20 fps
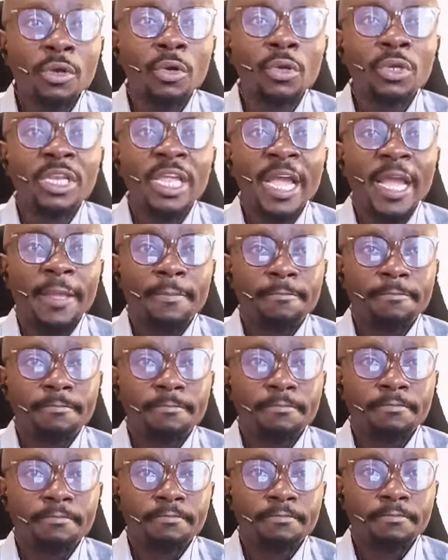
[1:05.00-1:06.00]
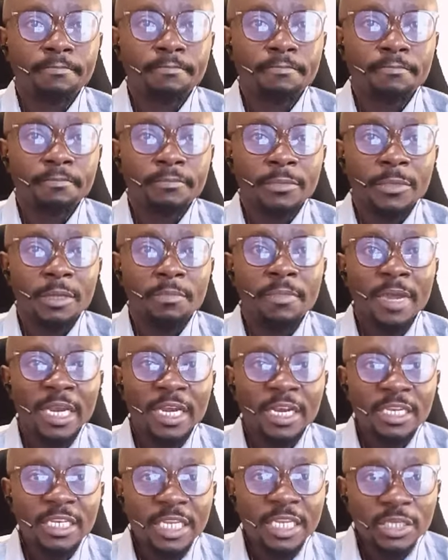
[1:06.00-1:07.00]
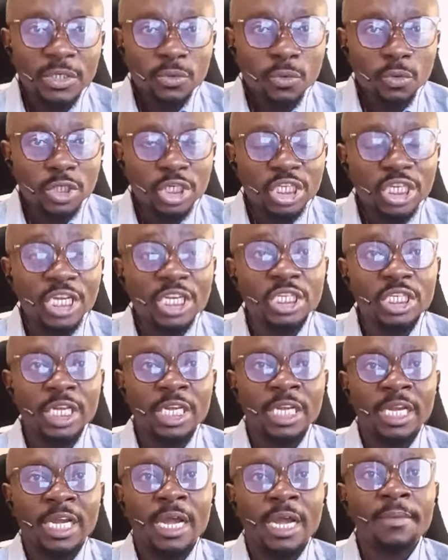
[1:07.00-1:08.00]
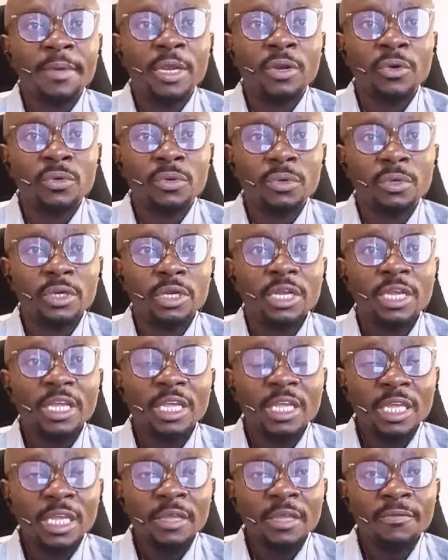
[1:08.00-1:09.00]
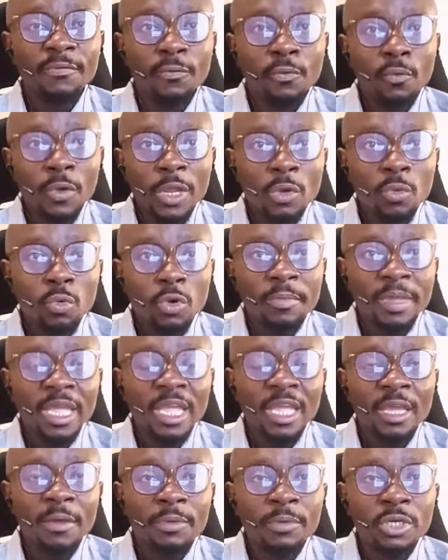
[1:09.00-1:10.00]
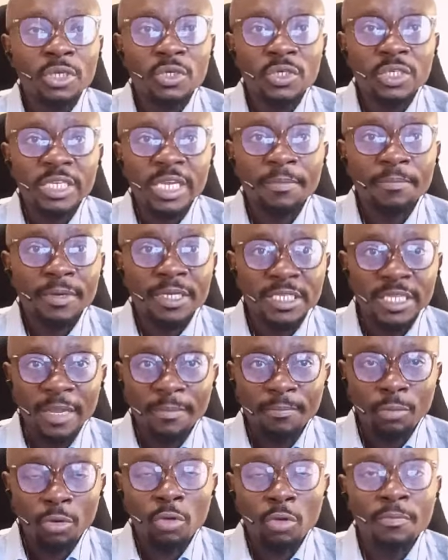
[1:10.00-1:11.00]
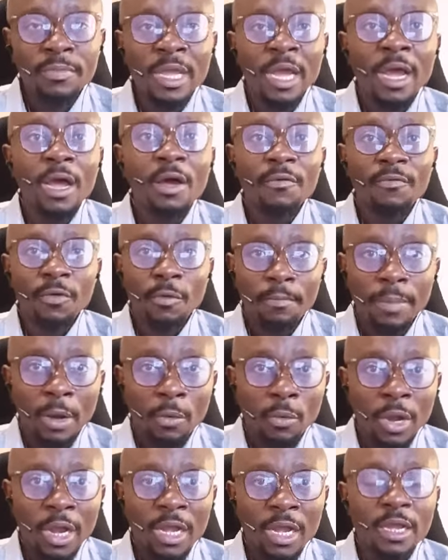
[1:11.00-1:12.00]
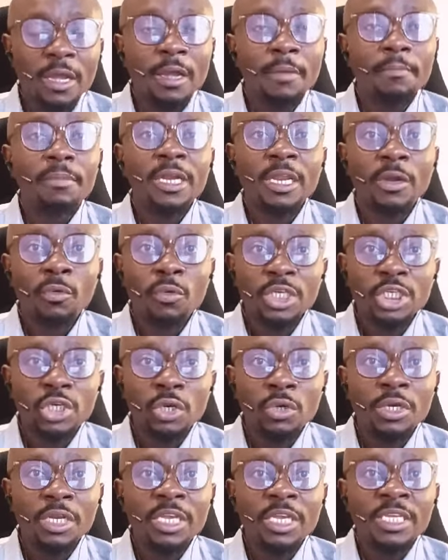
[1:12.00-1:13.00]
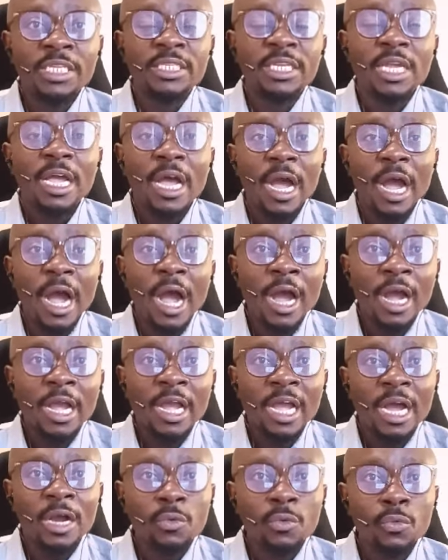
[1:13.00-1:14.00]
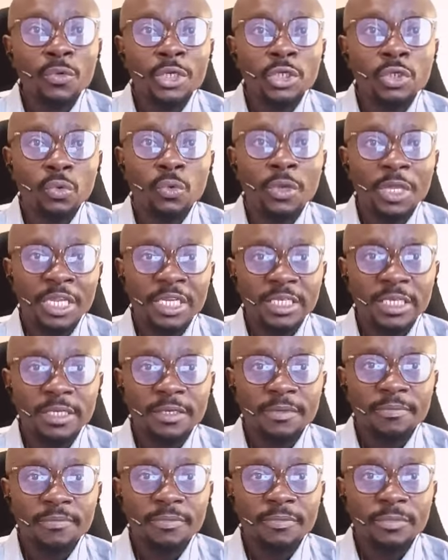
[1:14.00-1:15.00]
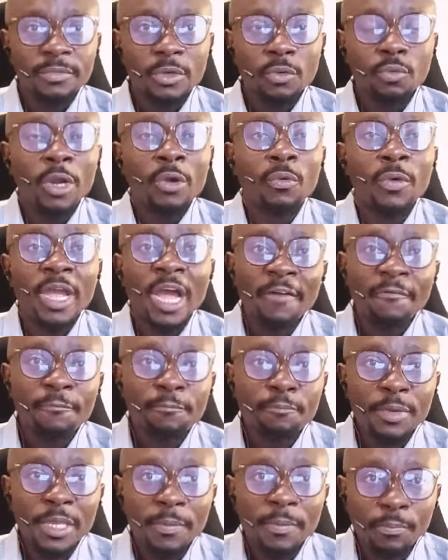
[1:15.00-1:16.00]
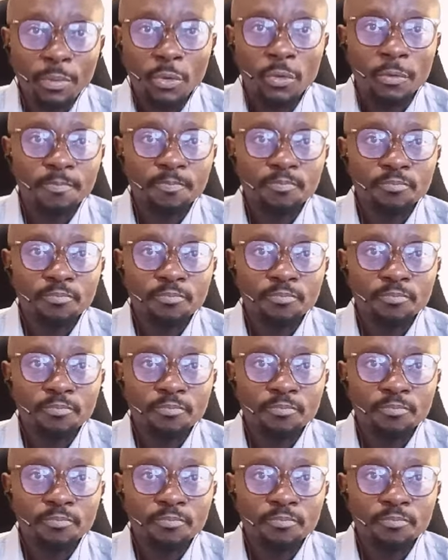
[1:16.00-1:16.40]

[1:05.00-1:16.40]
no time. Many things will change in Cameroon if we will be able to take President Paul from power. But the question is, how can we do it when we have people,